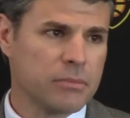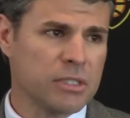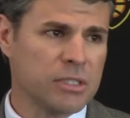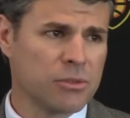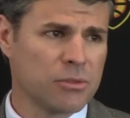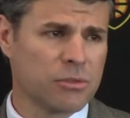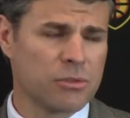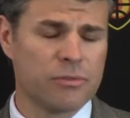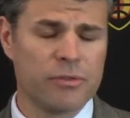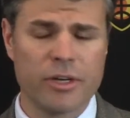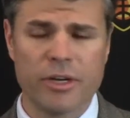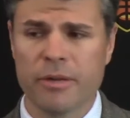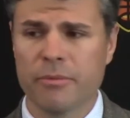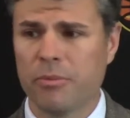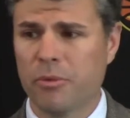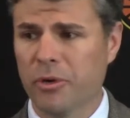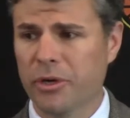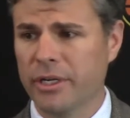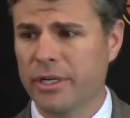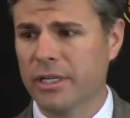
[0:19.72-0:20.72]
So it's very
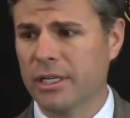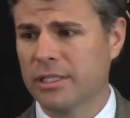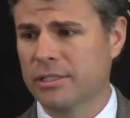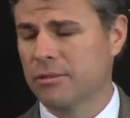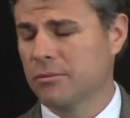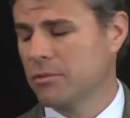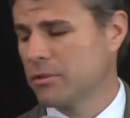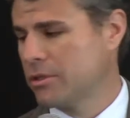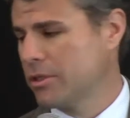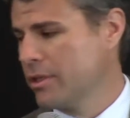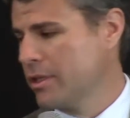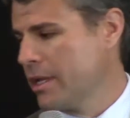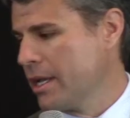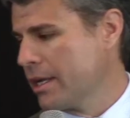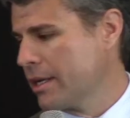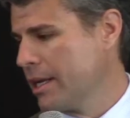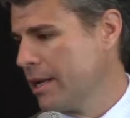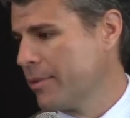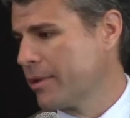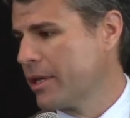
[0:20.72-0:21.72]
important to us. And to the
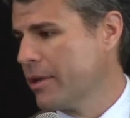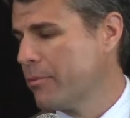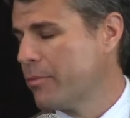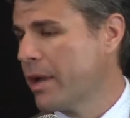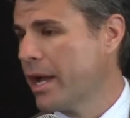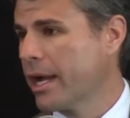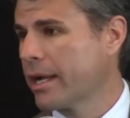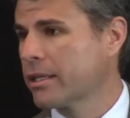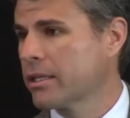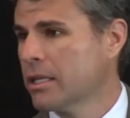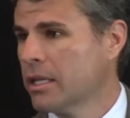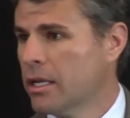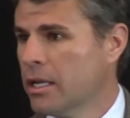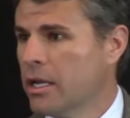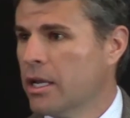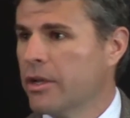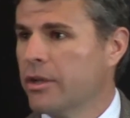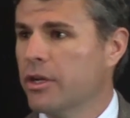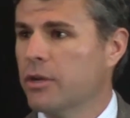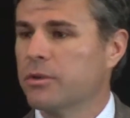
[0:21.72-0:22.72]
economic impact,
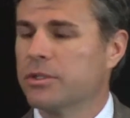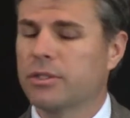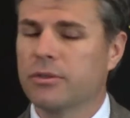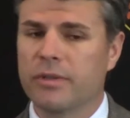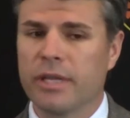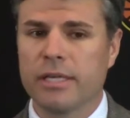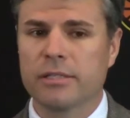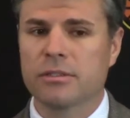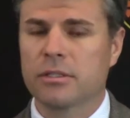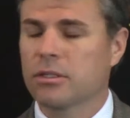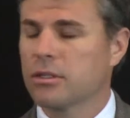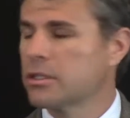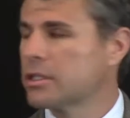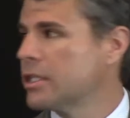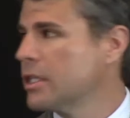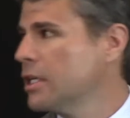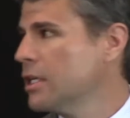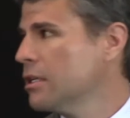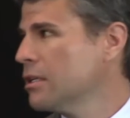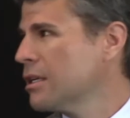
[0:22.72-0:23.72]
you know, in
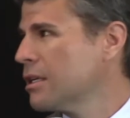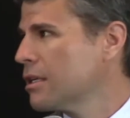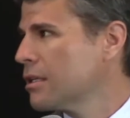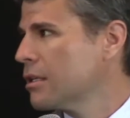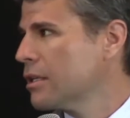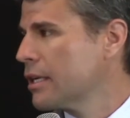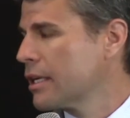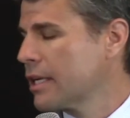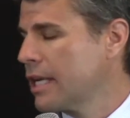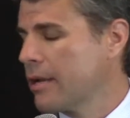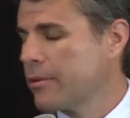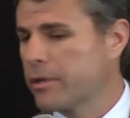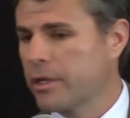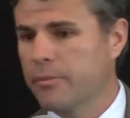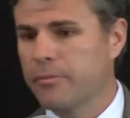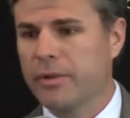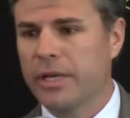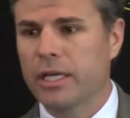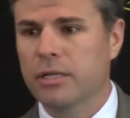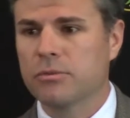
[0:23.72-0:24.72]
2013, the economic
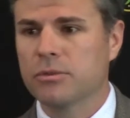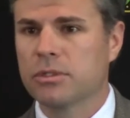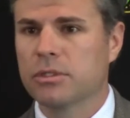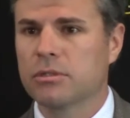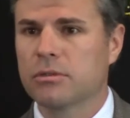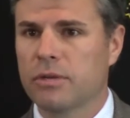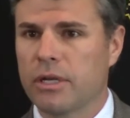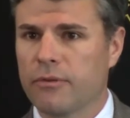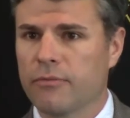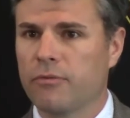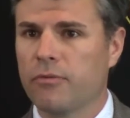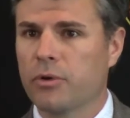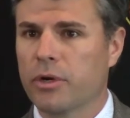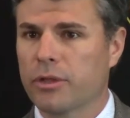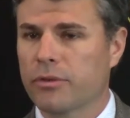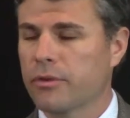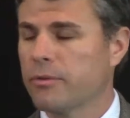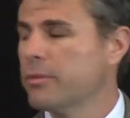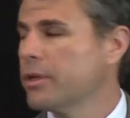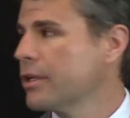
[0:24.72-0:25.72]
impact was around
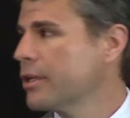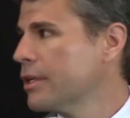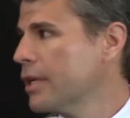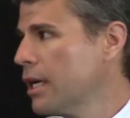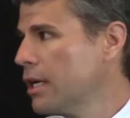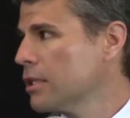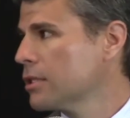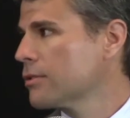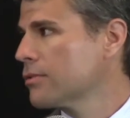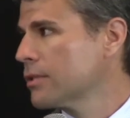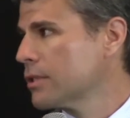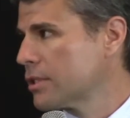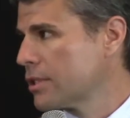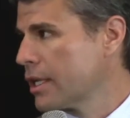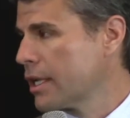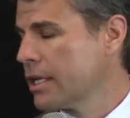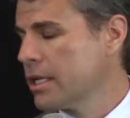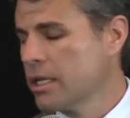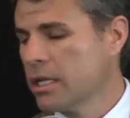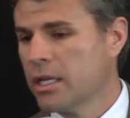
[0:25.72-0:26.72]
$43 million for the
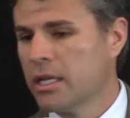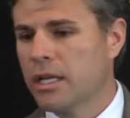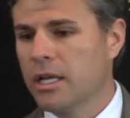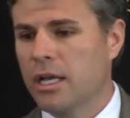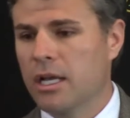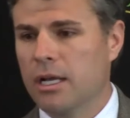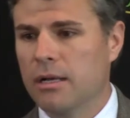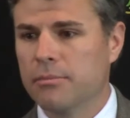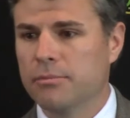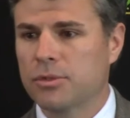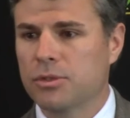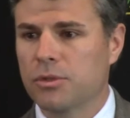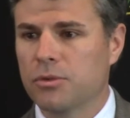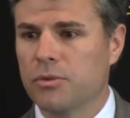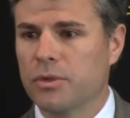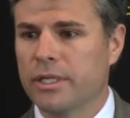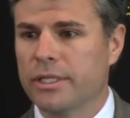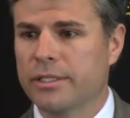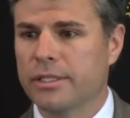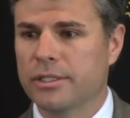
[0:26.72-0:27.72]
state. So
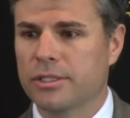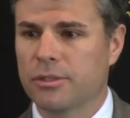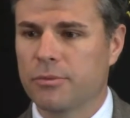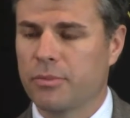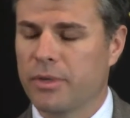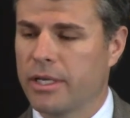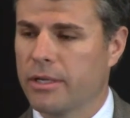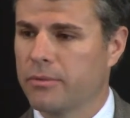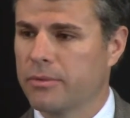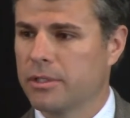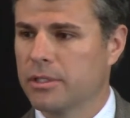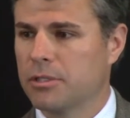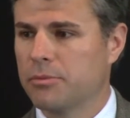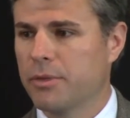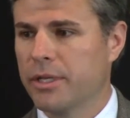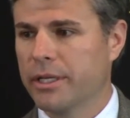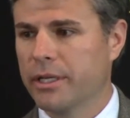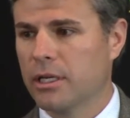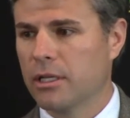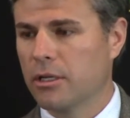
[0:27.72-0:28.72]
we anticipate, with this
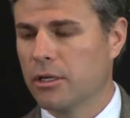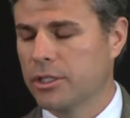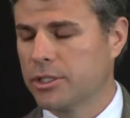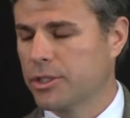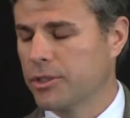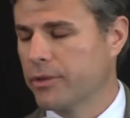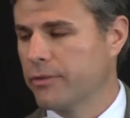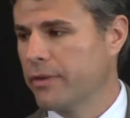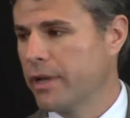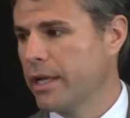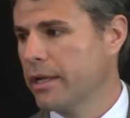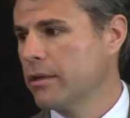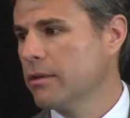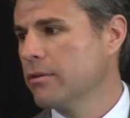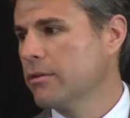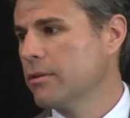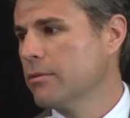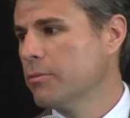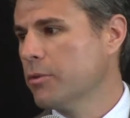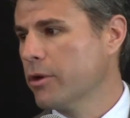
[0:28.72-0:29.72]
being a larger event,
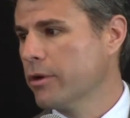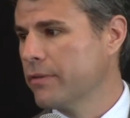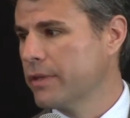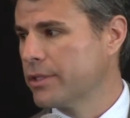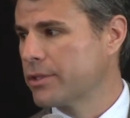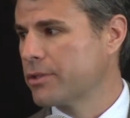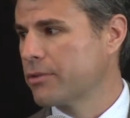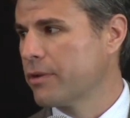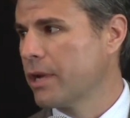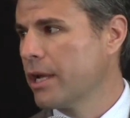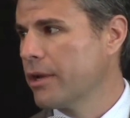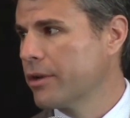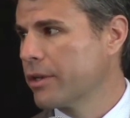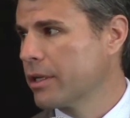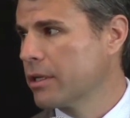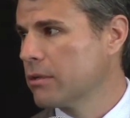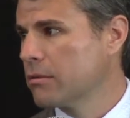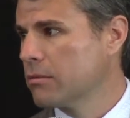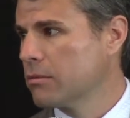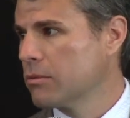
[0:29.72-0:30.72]
the more events surrounding
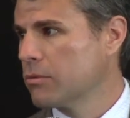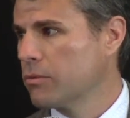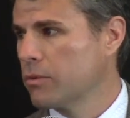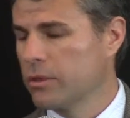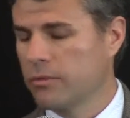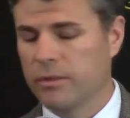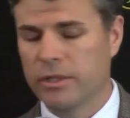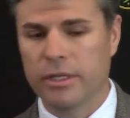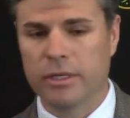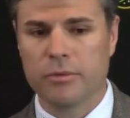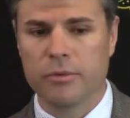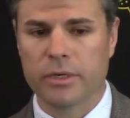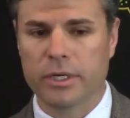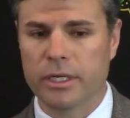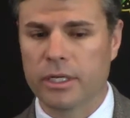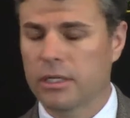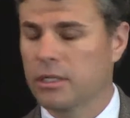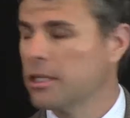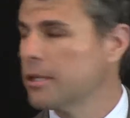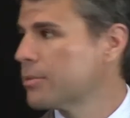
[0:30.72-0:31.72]
it, we think we're going
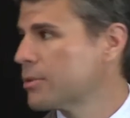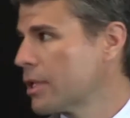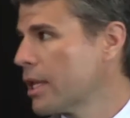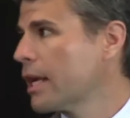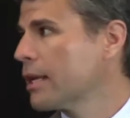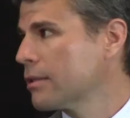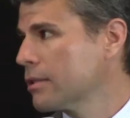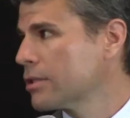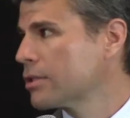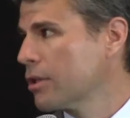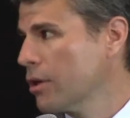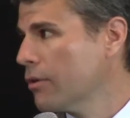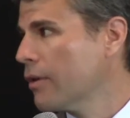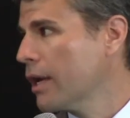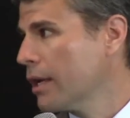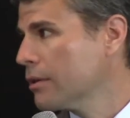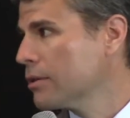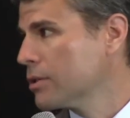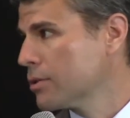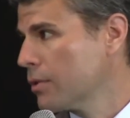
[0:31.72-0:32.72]
to eclipse that this
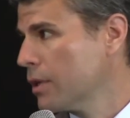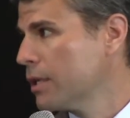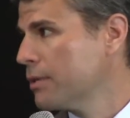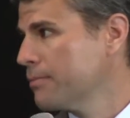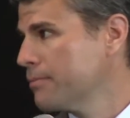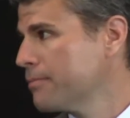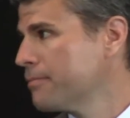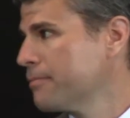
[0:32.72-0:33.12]
go-round as well.